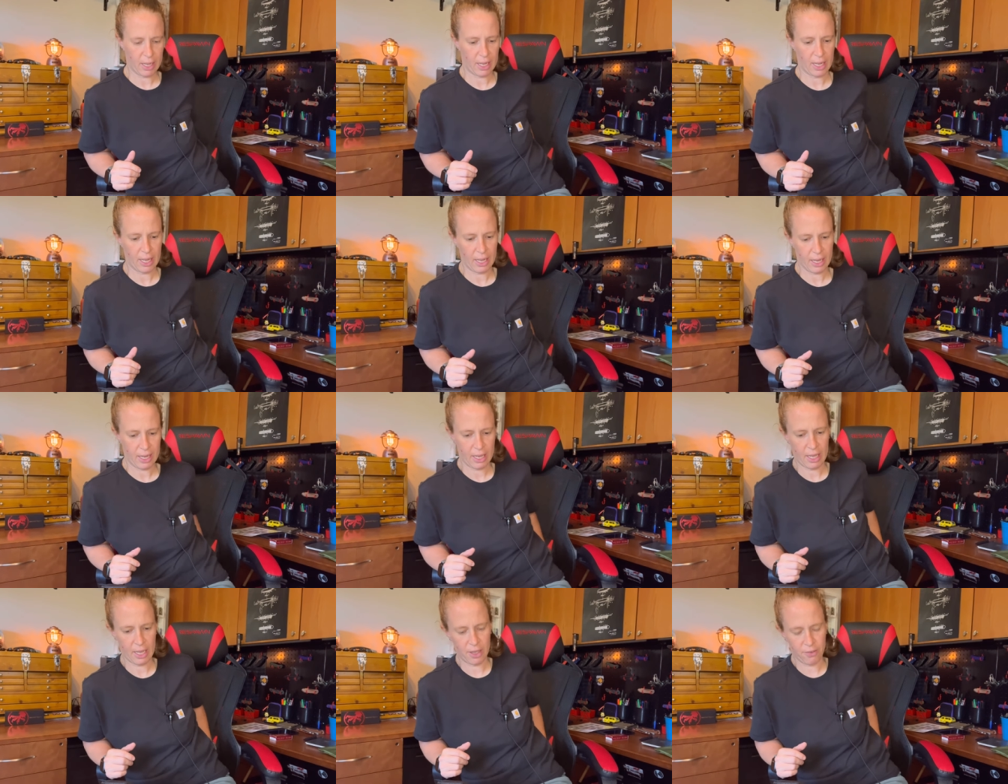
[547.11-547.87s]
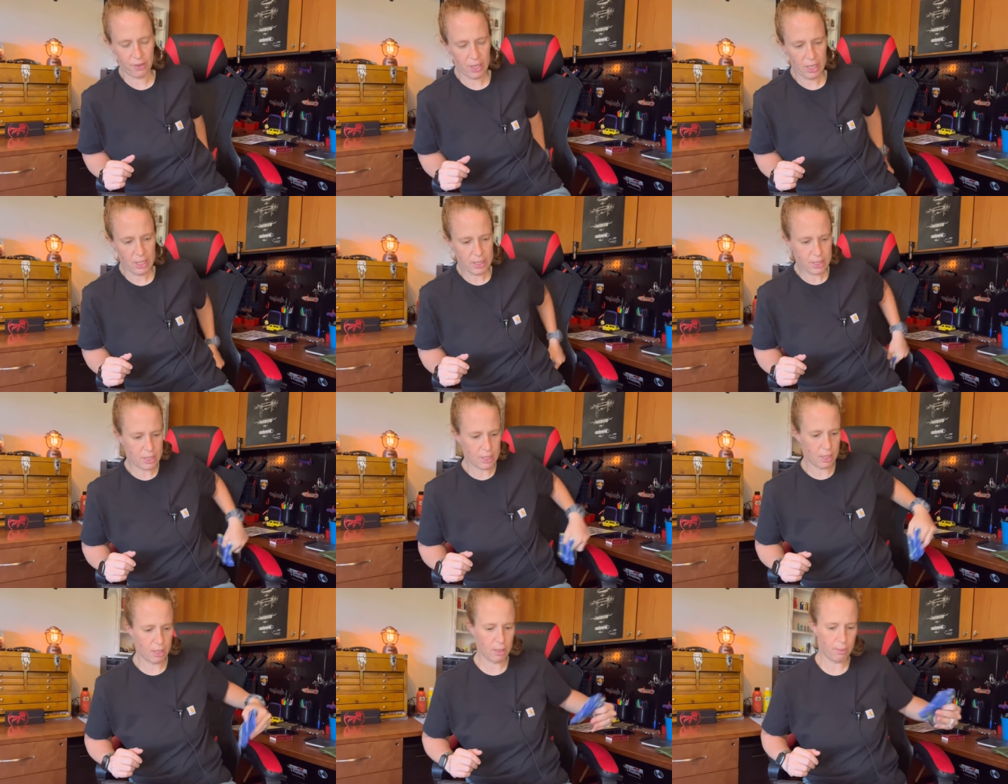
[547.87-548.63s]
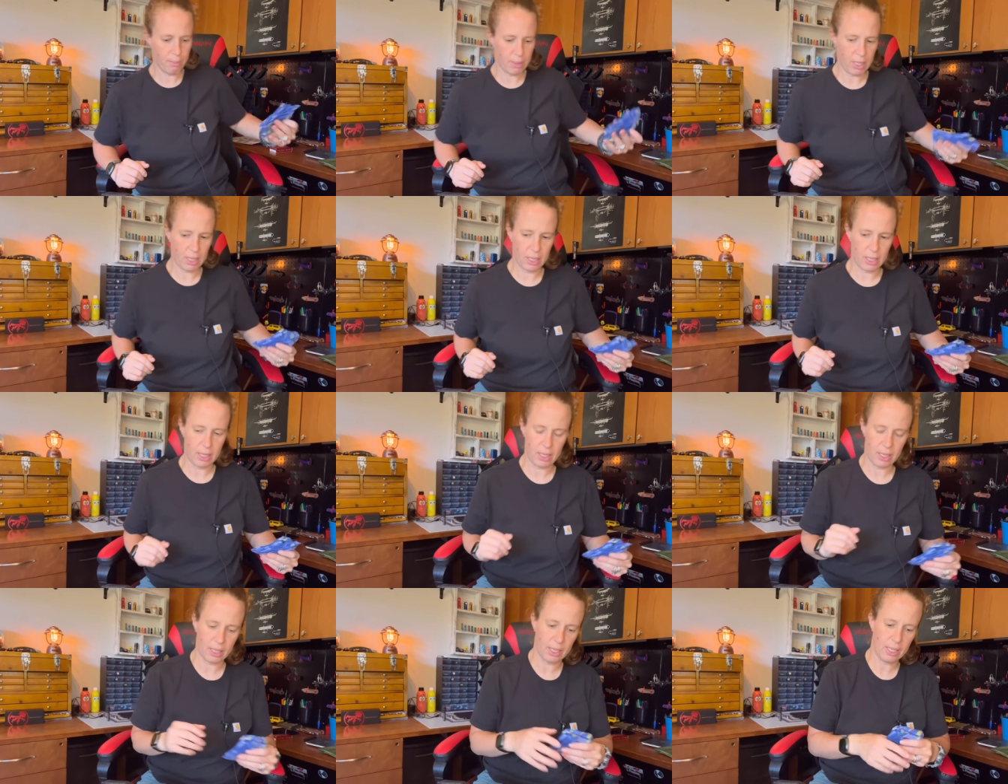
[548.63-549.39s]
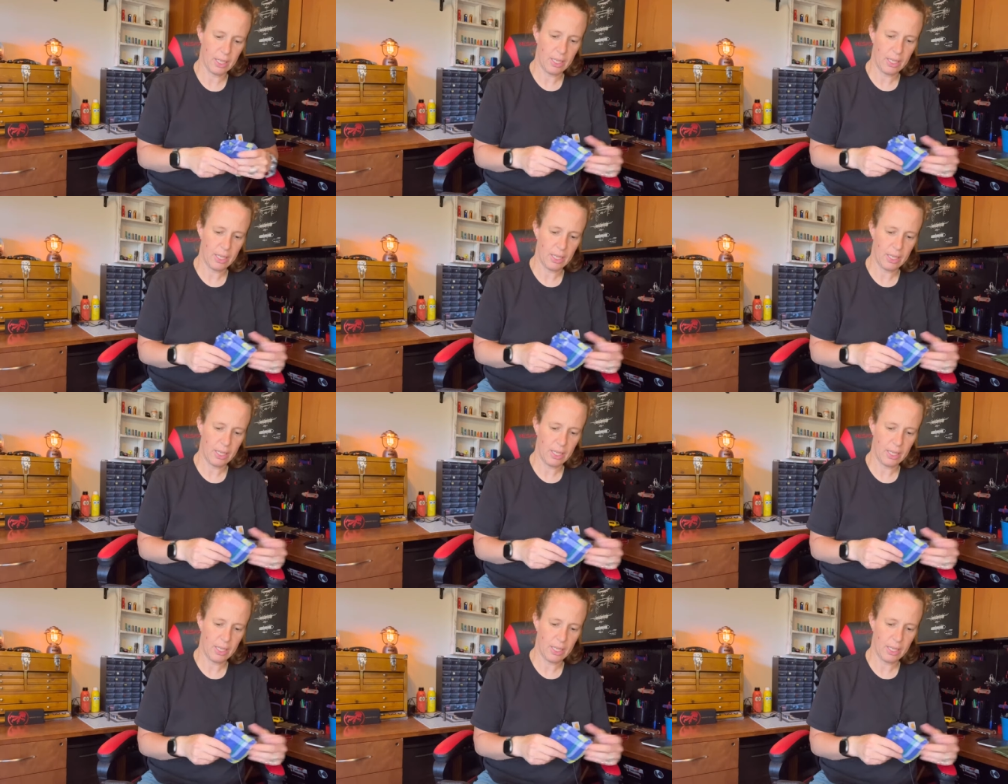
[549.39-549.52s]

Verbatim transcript: I have some uh,